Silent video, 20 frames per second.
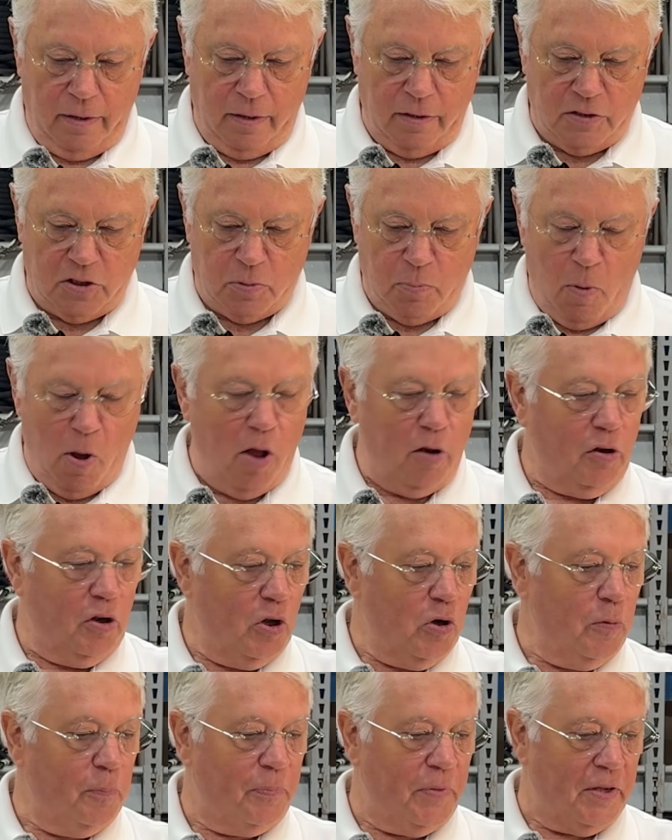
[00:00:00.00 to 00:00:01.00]
small
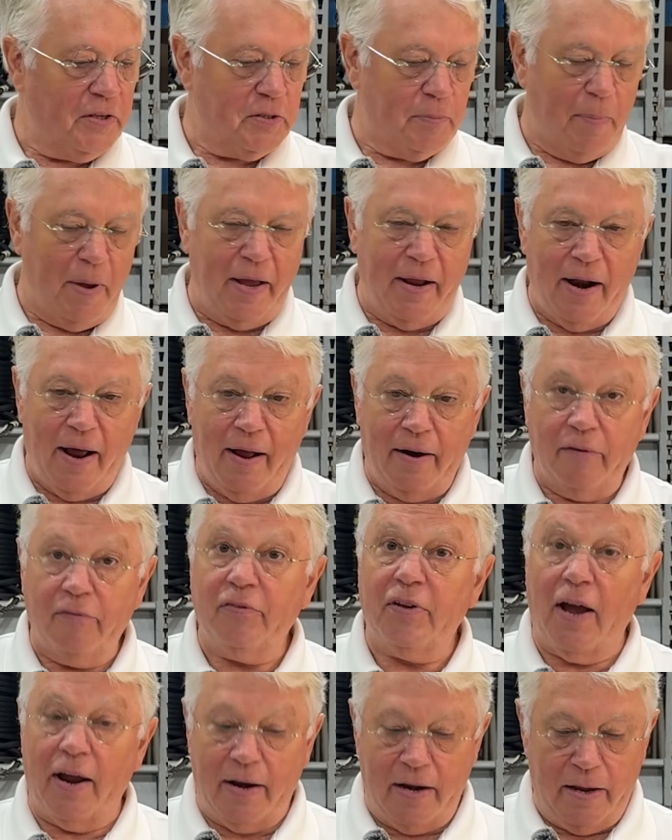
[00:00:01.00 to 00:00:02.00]
loop that's made out
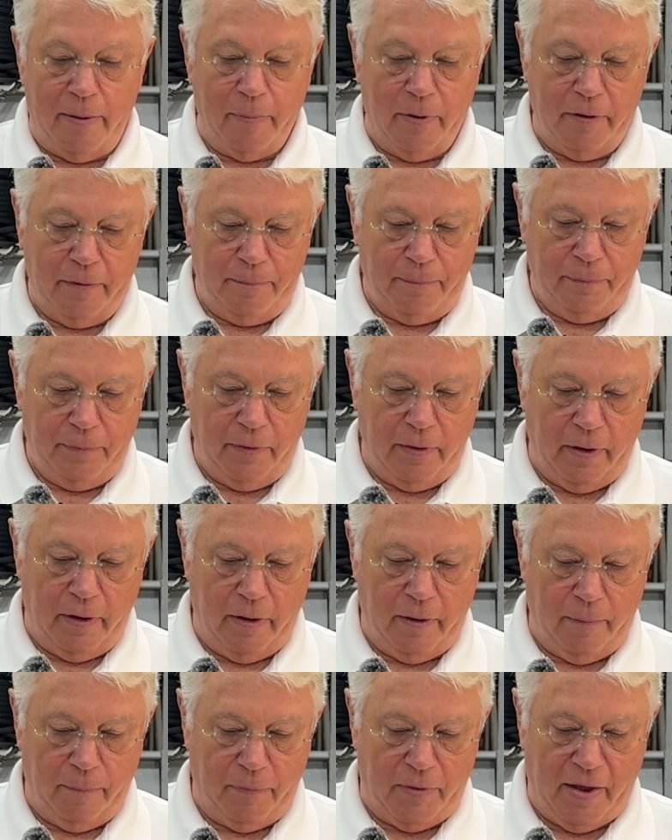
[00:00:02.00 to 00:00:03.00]
of Dyneema
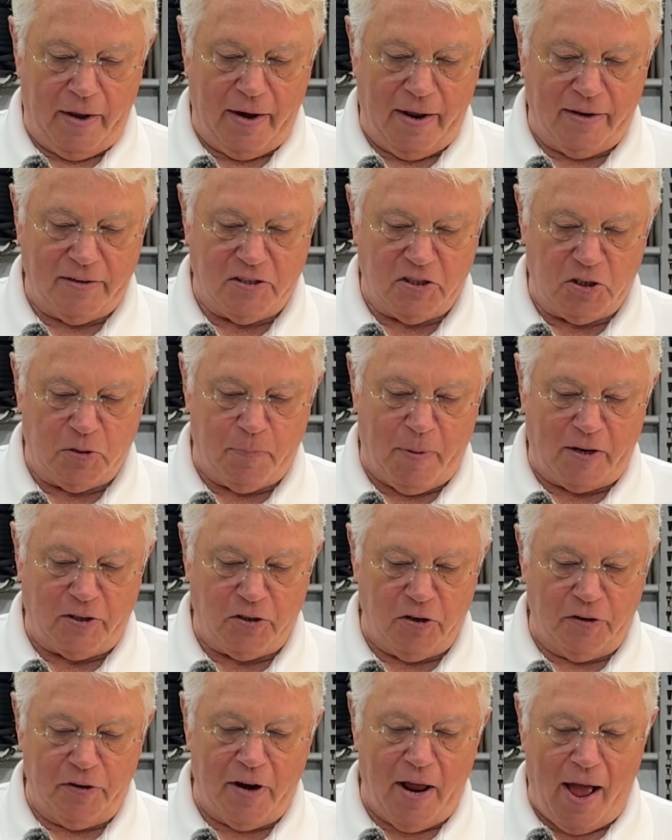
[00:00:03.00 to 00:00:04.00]
that has a
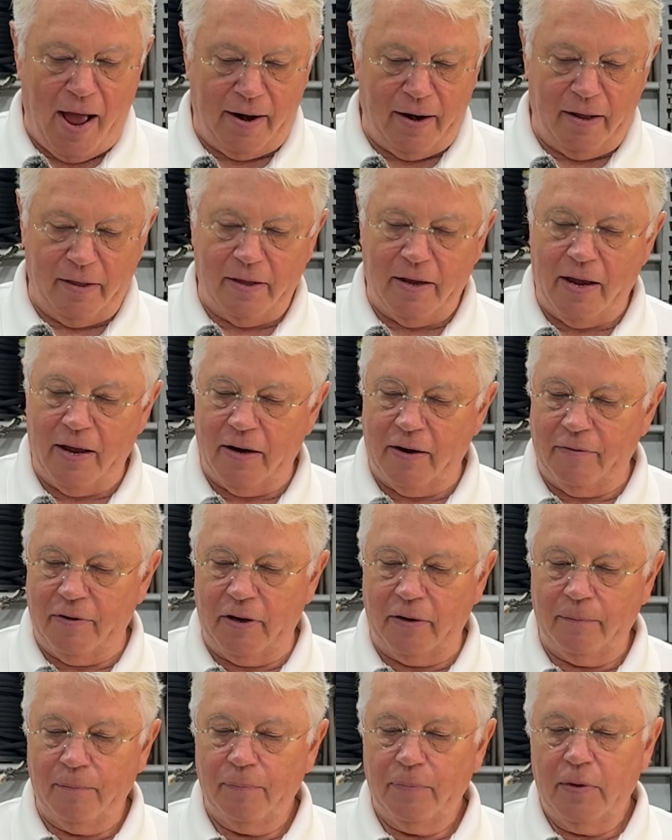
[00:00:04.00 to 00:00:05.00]
special knot on the end of
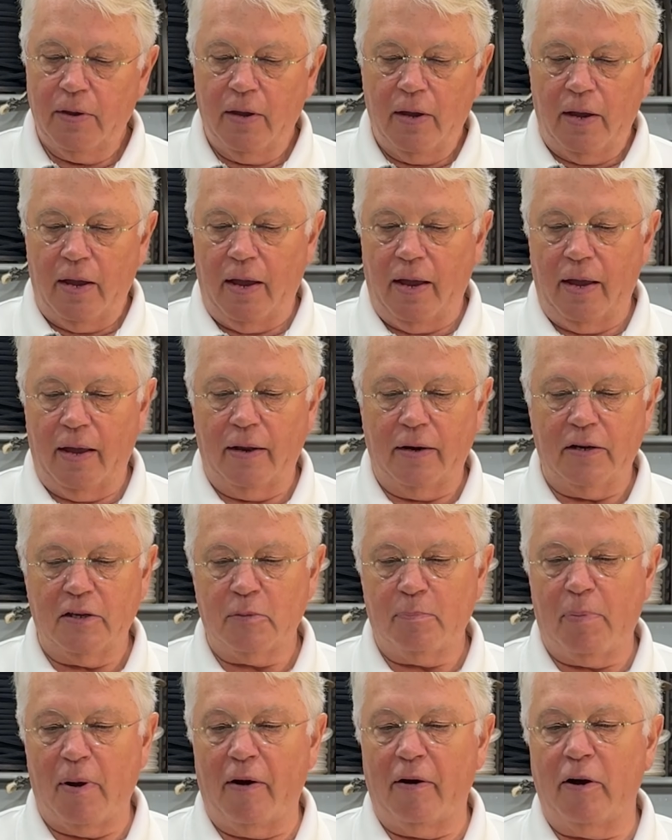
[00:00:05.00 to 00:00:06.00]
it and
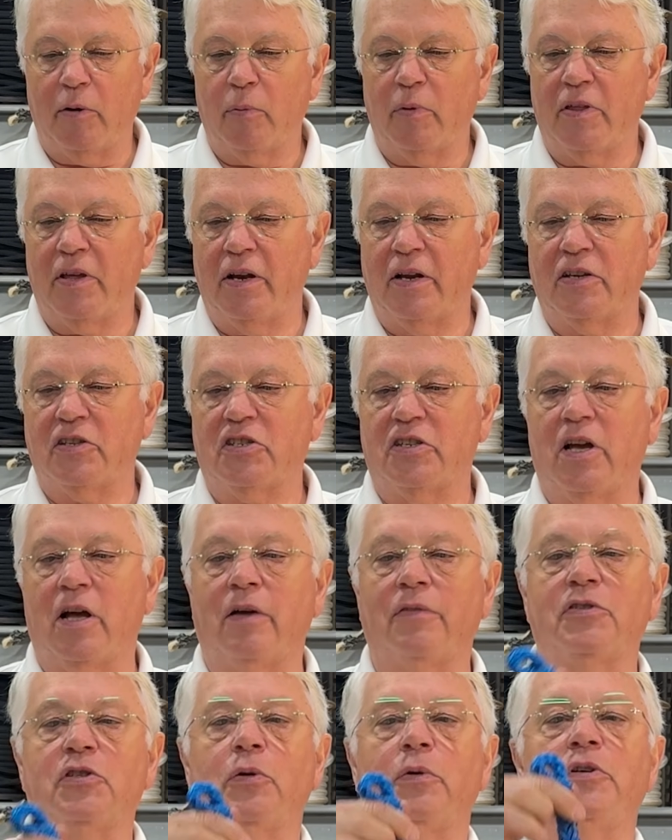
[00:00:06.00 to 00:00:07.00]
is buried within
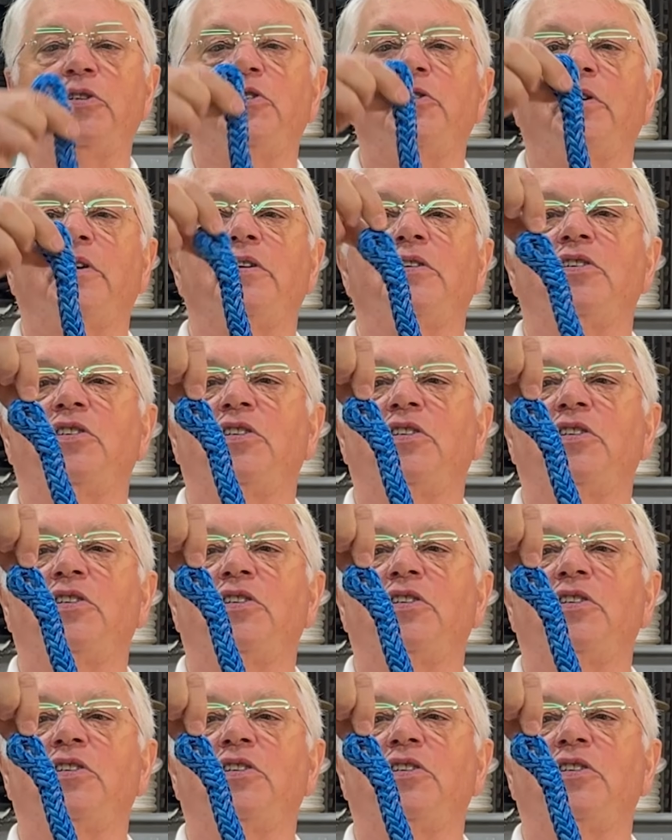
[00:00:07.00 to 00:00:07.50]
itself. So as you can